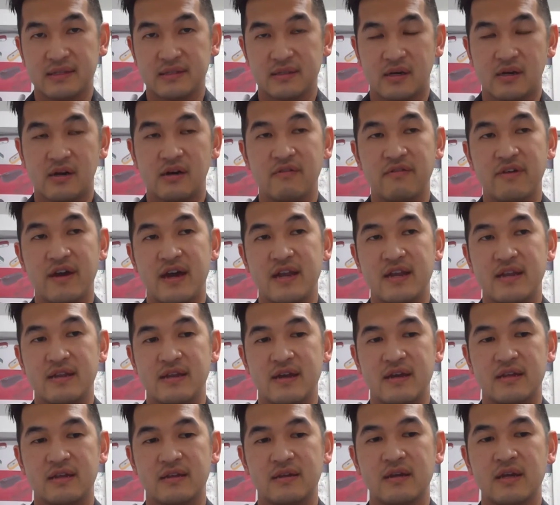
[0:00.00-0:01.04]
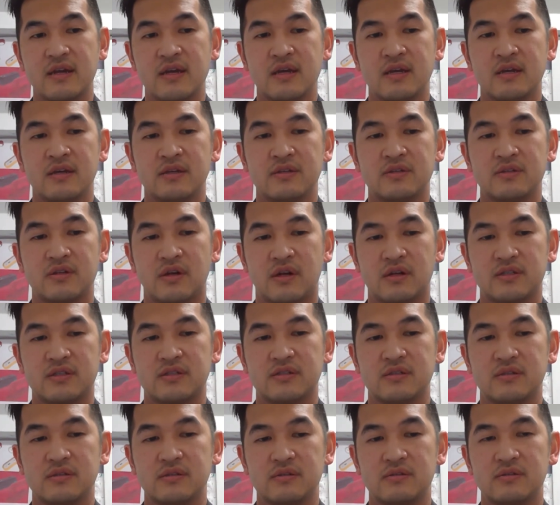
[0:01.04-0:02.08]
all of that and, and start
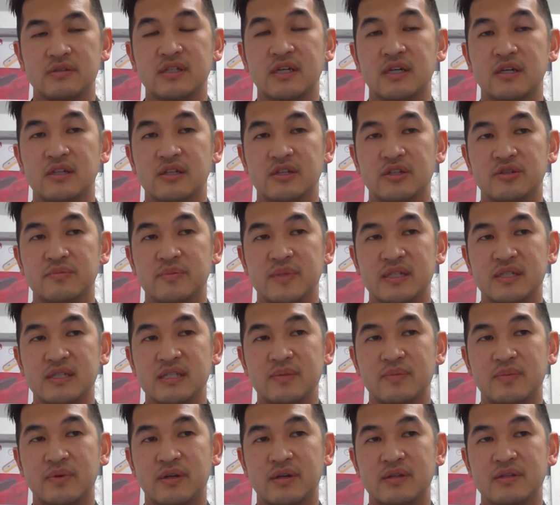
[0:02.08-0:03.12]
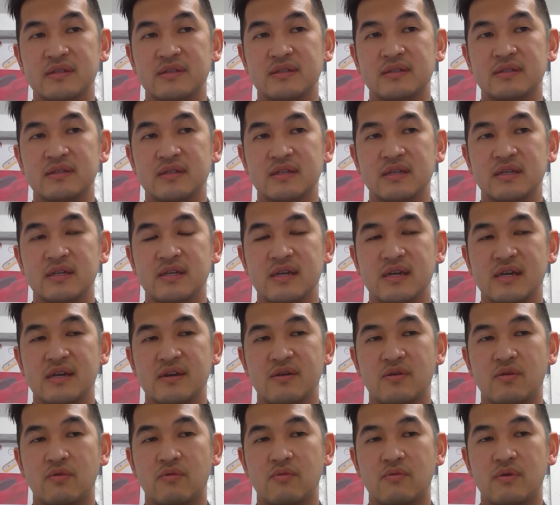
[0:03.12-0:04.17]
to dig a little bit deeper and
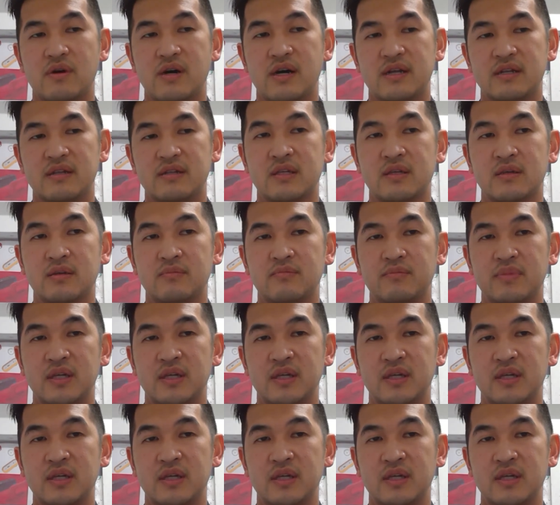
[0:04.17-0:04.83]
seeing what